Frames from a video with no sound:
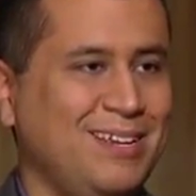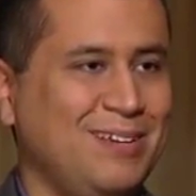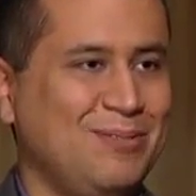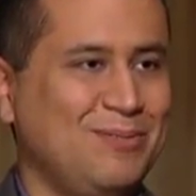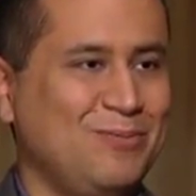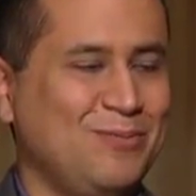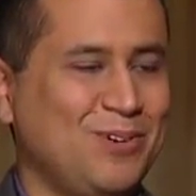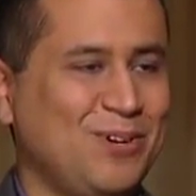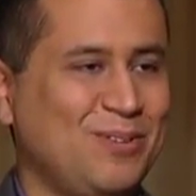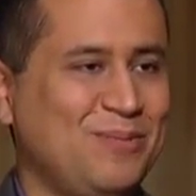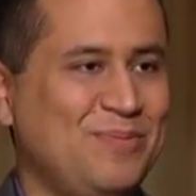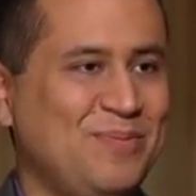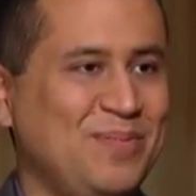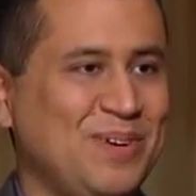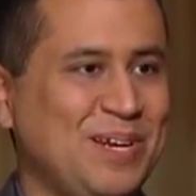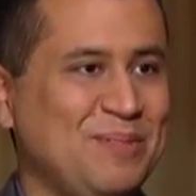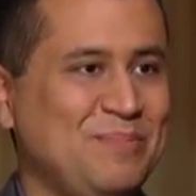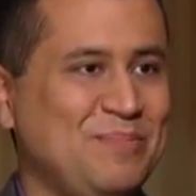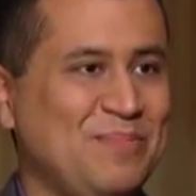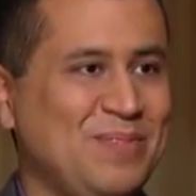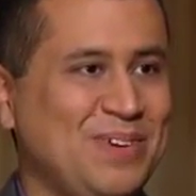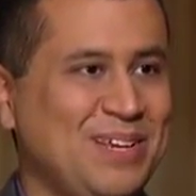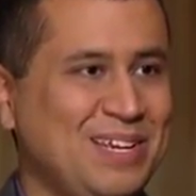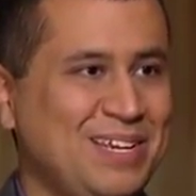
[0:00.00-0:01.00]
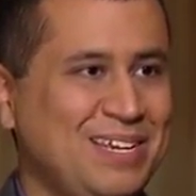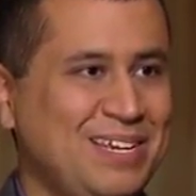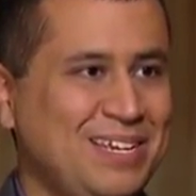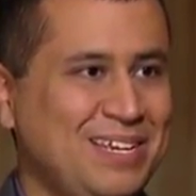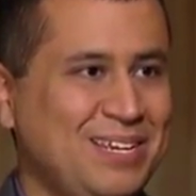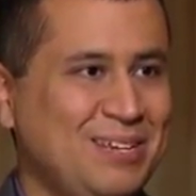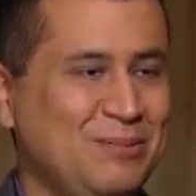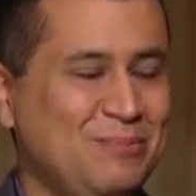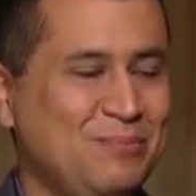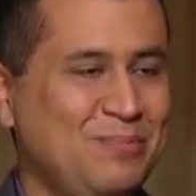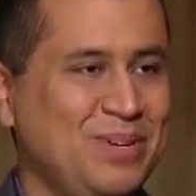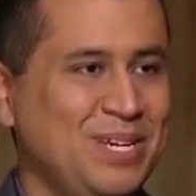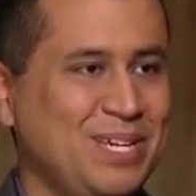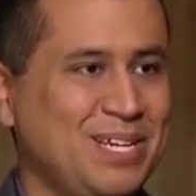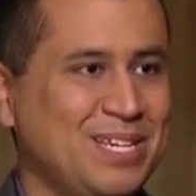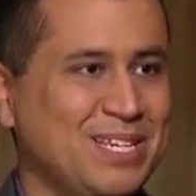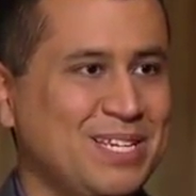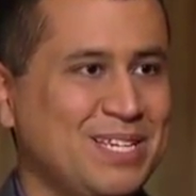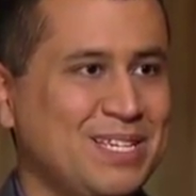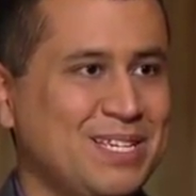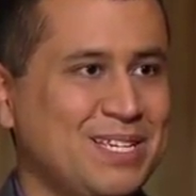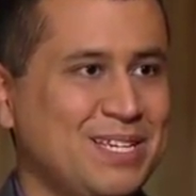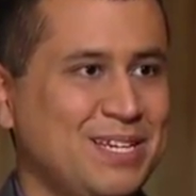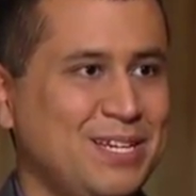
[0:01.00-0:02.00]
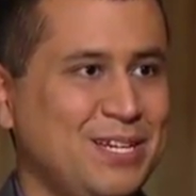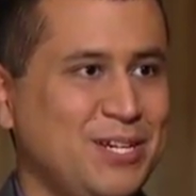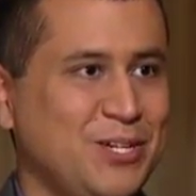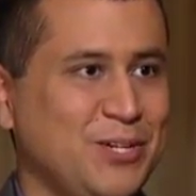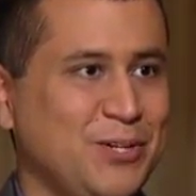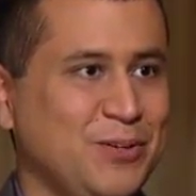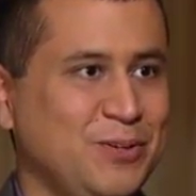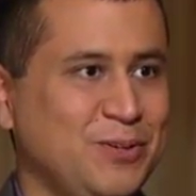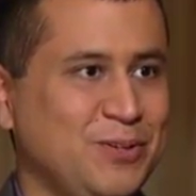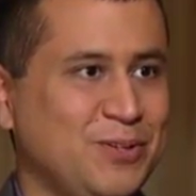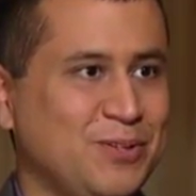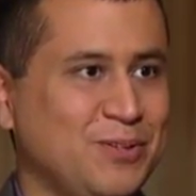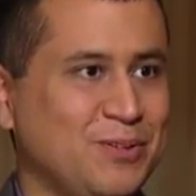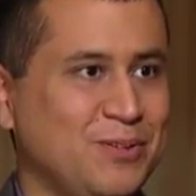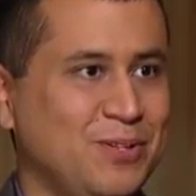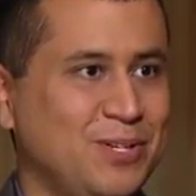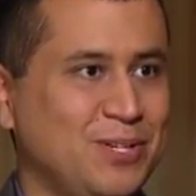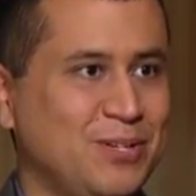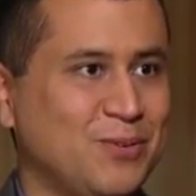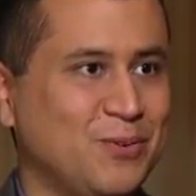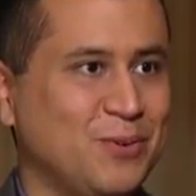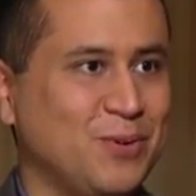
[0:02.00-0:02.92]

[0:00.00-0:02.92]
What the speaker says: One of my biggest issues through this